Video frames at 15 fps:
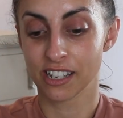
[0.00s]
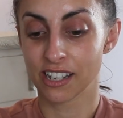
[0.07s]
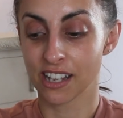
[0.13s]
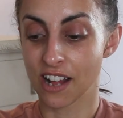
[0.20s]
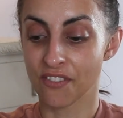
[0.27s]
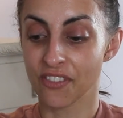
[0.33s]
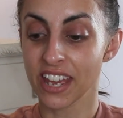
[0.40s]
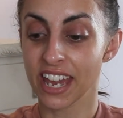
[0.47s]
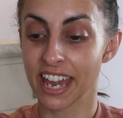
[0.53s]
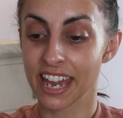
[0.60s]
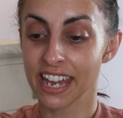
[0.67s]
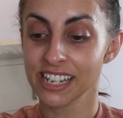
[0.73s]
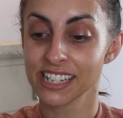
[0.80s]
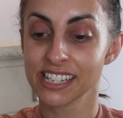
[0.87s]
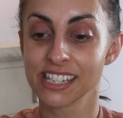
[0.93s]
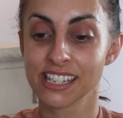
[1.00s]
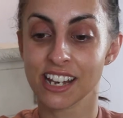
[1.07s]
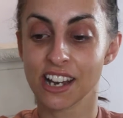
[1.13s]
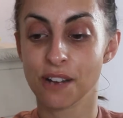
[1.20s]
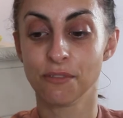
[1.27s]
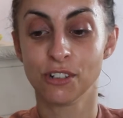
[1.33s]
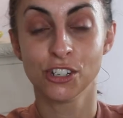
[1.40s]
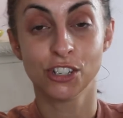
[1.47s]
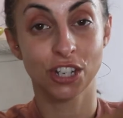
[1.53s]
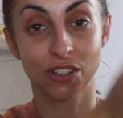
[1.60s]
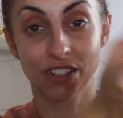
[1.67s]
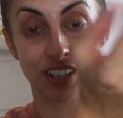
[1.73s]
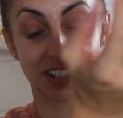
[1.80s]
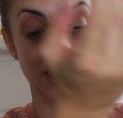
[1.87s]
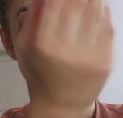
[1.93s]
and this i'm not
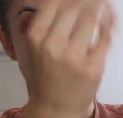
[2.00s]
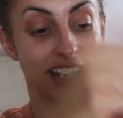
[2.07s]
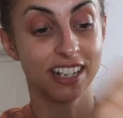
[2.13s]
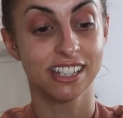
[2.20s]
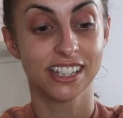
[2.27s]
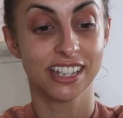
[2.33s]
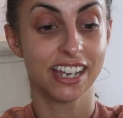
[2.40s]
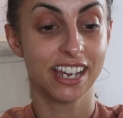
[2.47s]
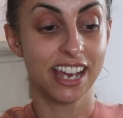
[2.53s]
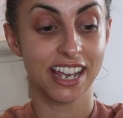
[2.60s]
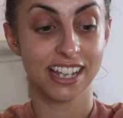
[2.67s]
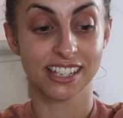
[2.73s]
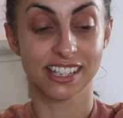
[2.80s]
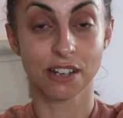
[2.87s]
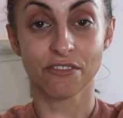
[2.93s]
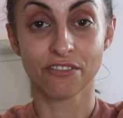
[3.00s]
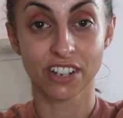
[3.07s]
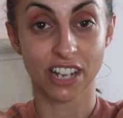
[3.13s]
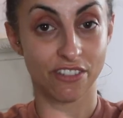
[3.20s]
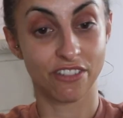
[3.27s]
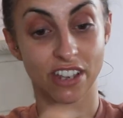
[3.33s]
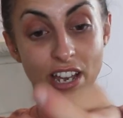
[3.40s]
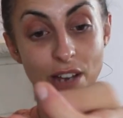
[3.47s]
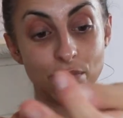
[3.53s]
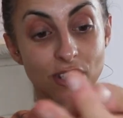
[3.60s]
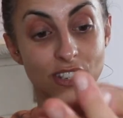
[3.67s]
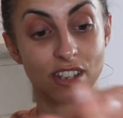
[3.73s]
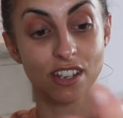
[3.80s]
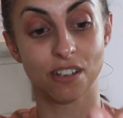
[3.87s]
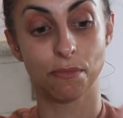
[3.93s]
joking guys is something i think i'm
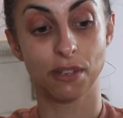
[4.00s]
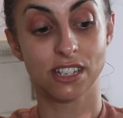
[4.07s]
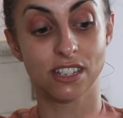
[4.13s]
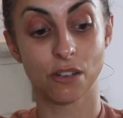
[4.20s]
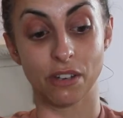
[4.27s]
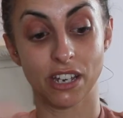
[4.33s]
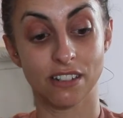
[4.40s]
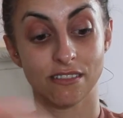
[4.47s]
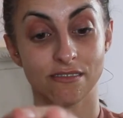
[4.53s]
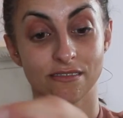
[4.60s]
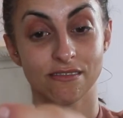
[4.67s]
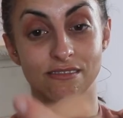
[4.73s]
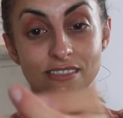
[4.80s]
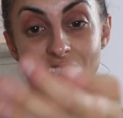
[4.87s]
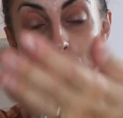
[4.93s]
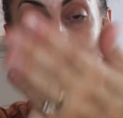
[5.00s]
just going to be doing as